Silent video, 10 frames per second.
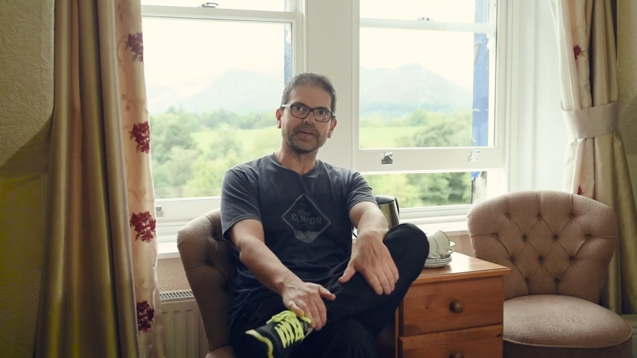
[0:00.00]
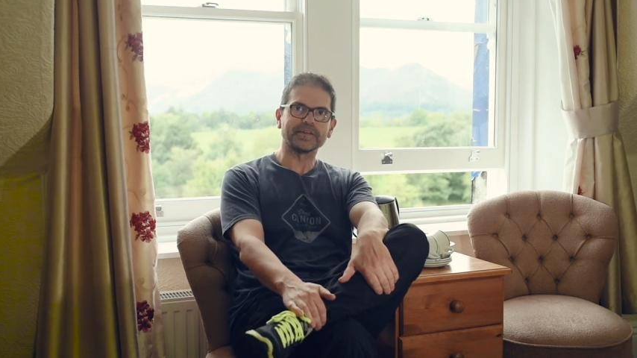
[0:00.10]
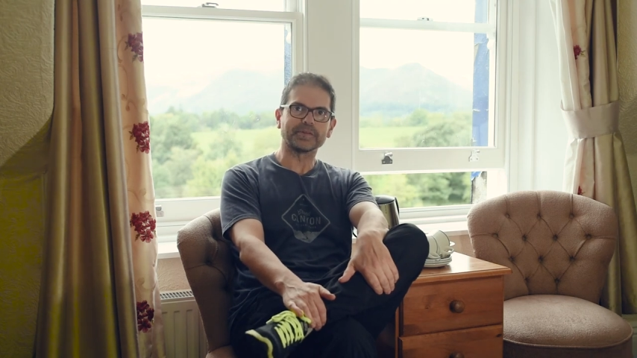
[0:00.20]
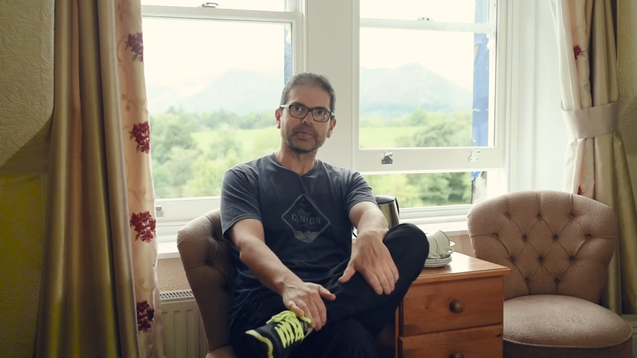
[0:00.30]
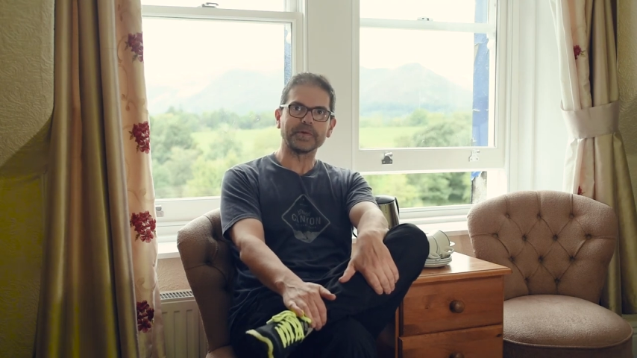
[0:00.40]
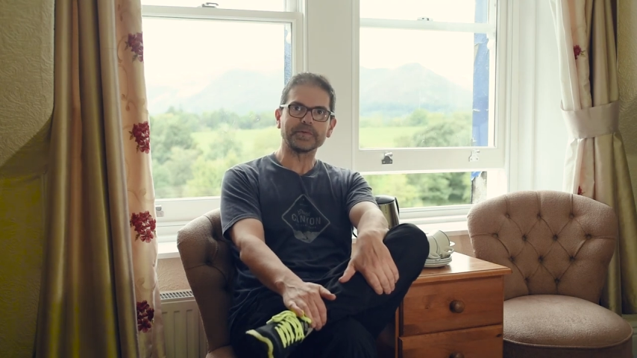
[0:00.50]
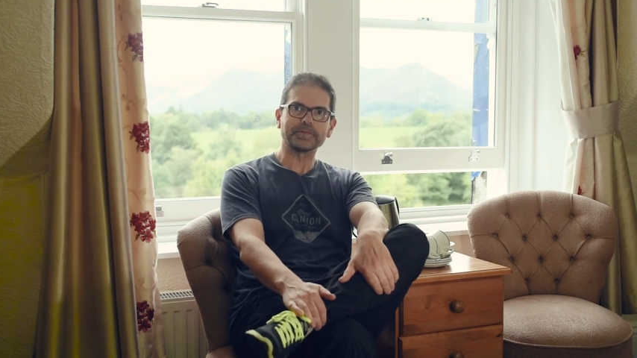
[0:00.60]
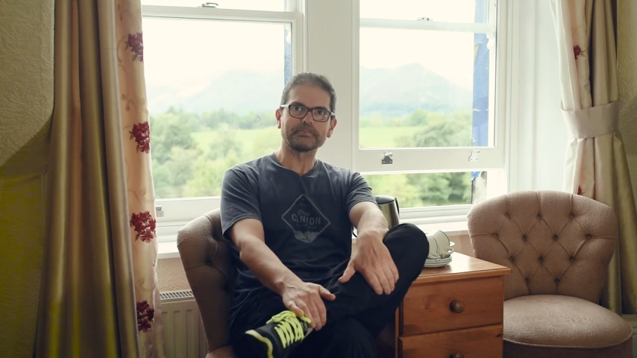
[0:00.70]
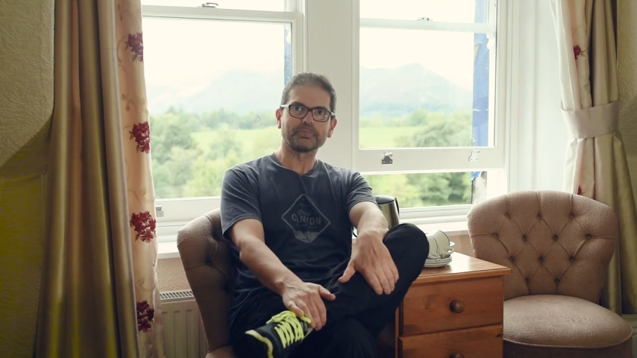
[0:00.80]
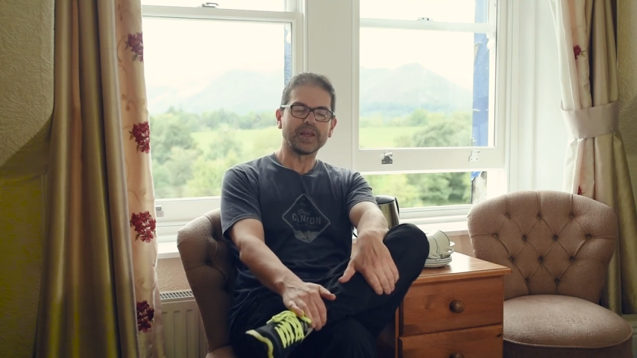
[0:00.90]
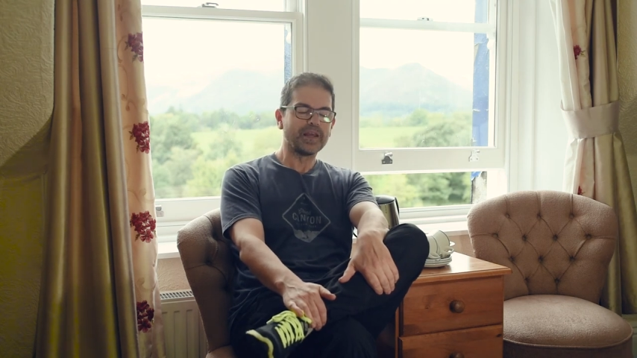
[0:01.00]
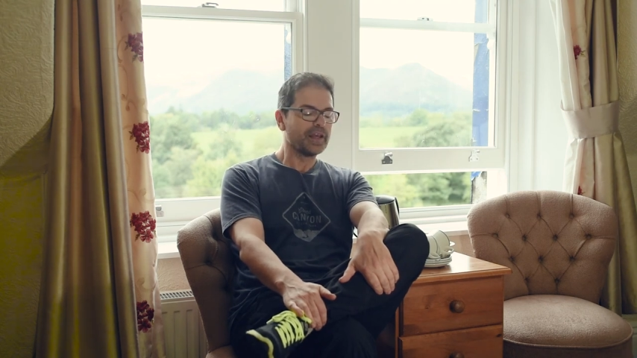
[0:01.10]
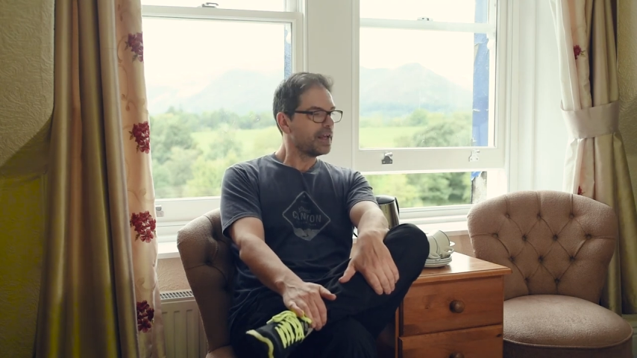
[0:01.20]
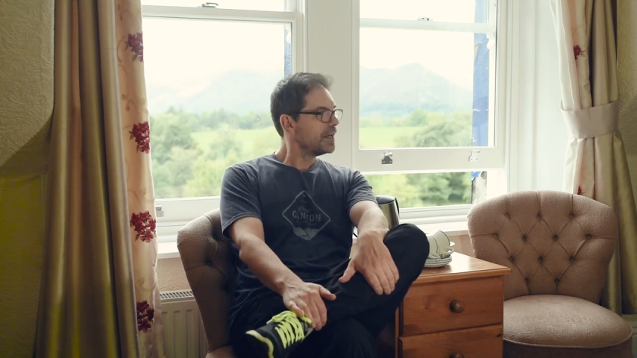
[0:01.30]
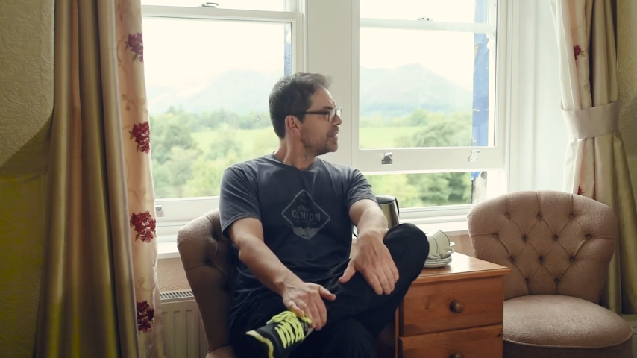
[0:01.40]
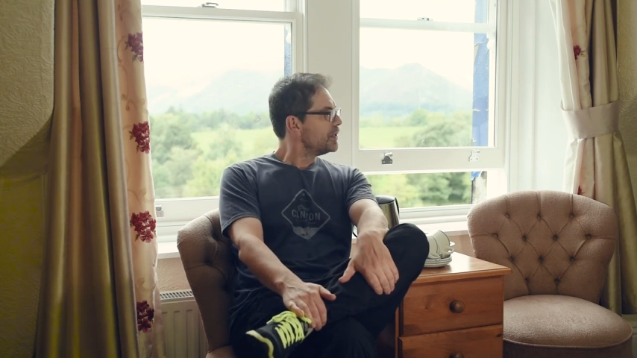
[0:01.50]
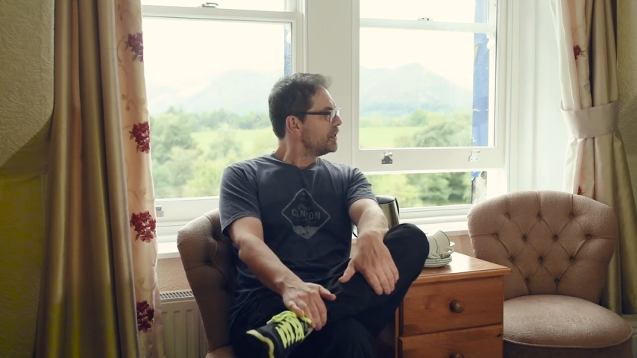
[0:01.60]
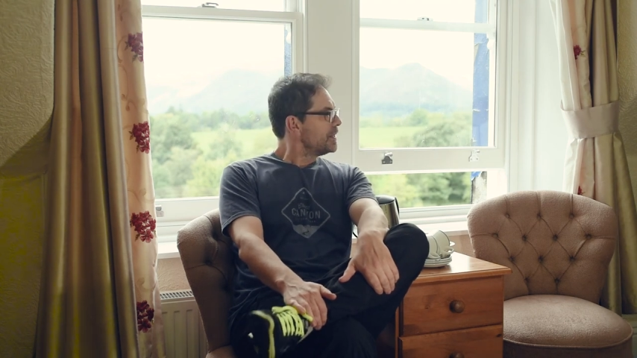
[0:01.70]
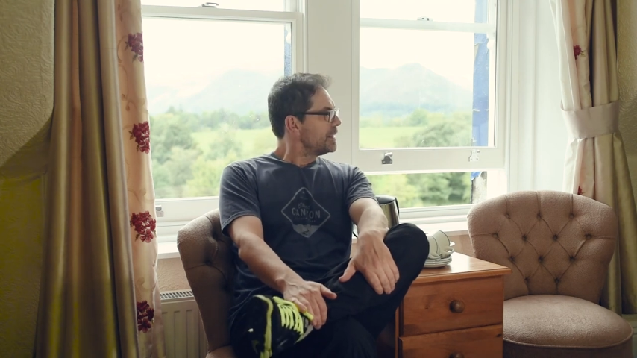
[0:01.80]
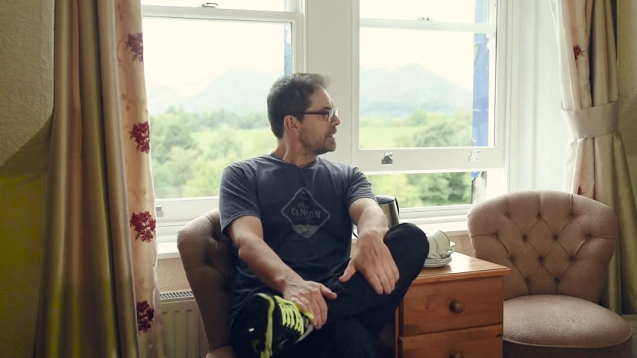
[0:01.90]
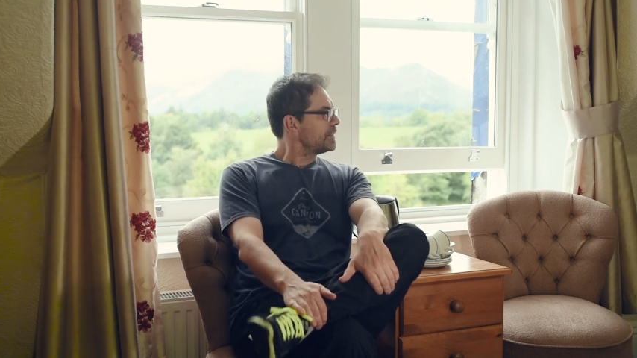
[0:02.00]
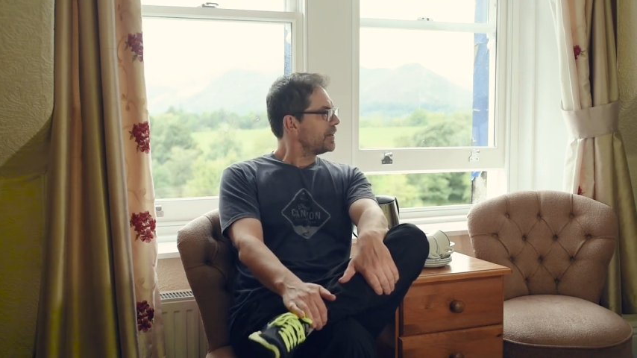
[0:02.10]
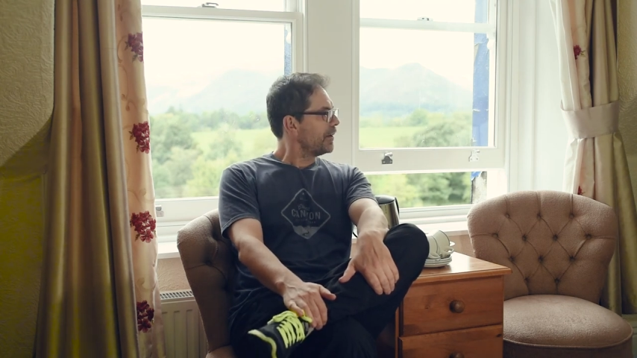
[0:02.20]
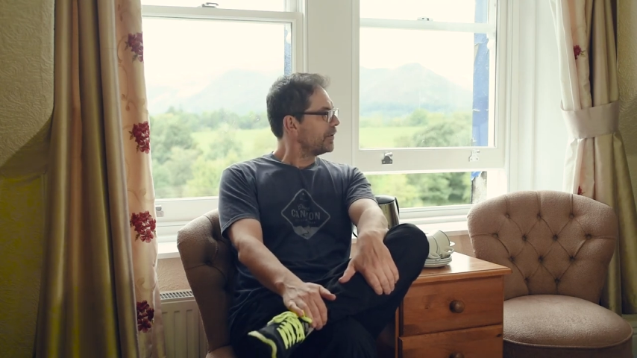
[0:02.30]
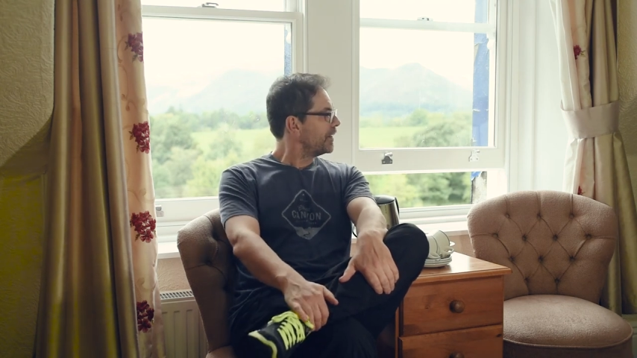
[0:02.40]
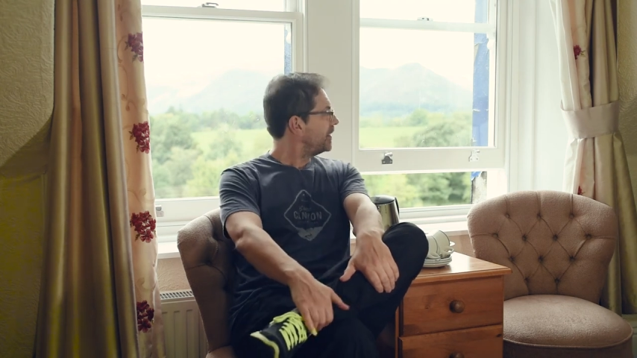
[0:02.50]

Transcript: I suppose. So,